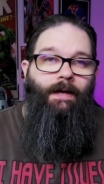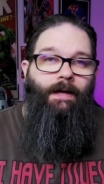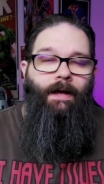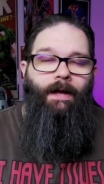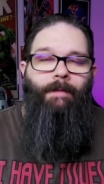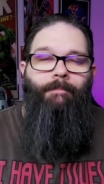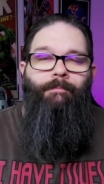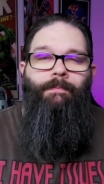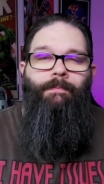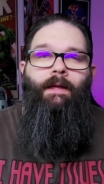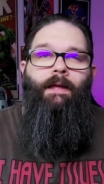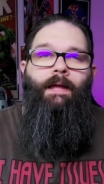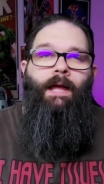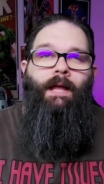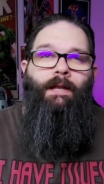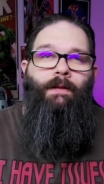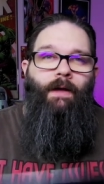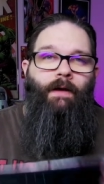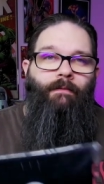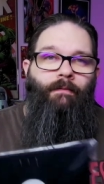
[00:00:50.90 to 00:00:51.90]
high,
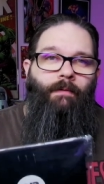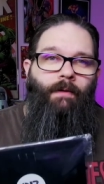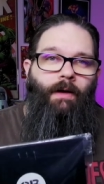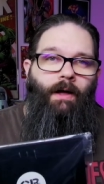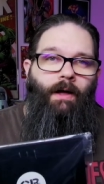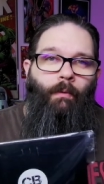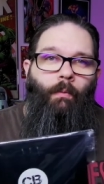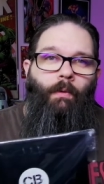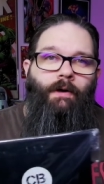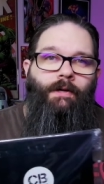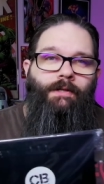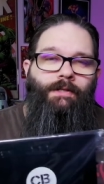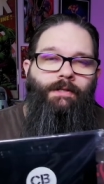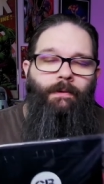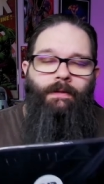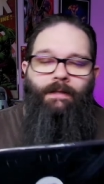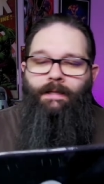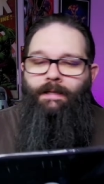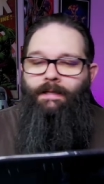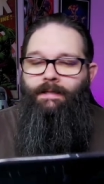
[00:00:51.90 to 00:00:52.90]
and you have uh, one or
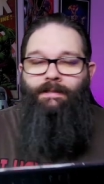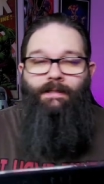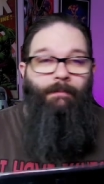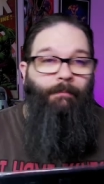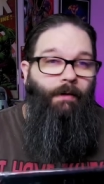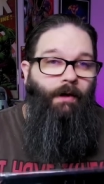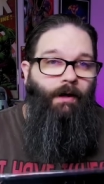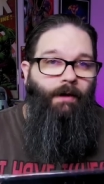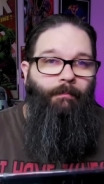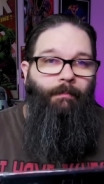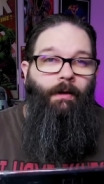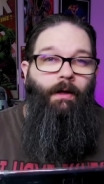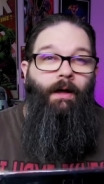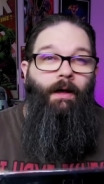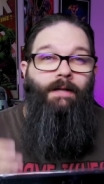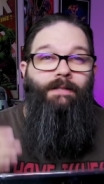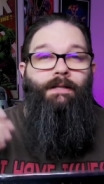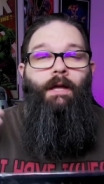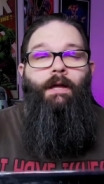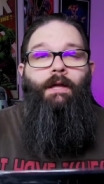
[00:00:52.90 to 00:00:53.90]
two of these in the bottom
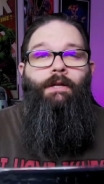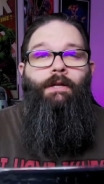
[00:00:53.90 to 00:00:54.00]
box,